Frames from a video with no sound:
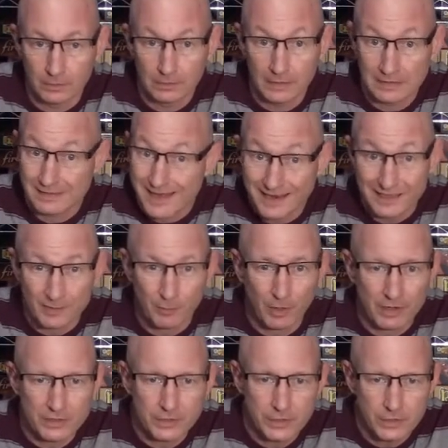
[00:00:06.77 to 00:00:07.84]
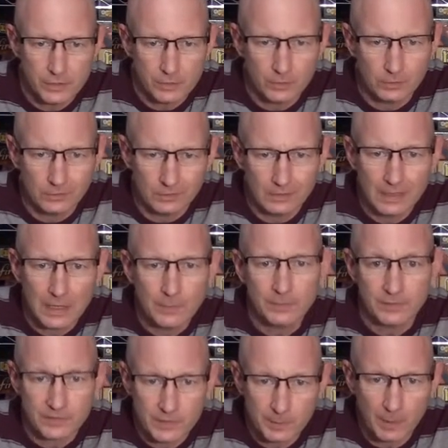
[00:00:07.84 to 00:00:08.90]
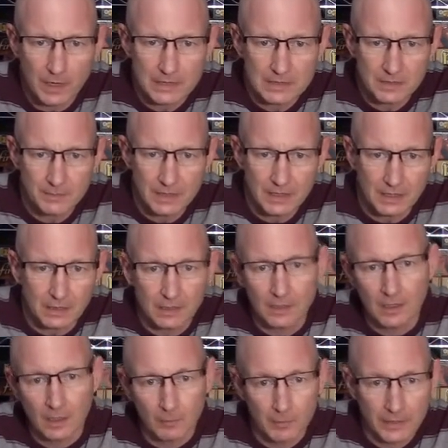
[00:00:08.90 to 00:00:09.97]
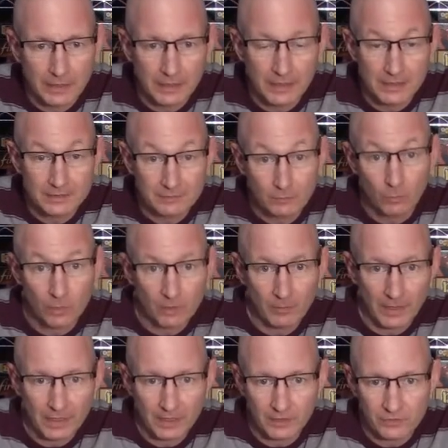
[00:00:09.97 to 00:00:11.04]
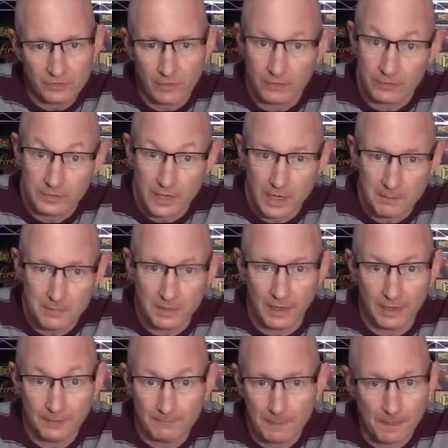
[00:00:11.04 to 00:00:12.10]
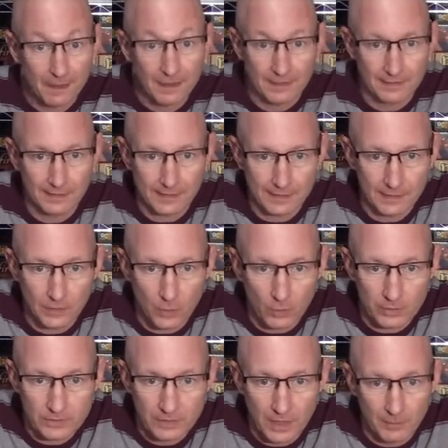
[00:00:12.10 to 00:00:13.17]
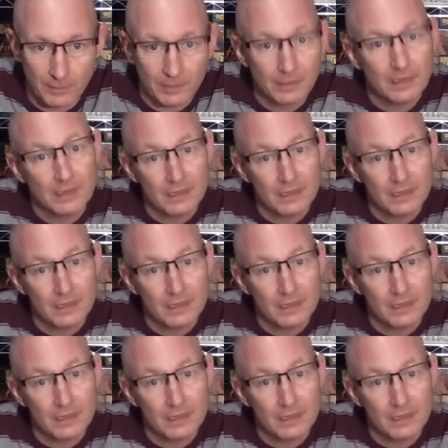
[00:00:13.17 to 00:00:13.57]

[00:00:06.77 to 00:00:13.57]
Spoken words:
It's not a surprise to you, it was a surprise to me, because one of my Kickstarters came today and I didn't know what's coming.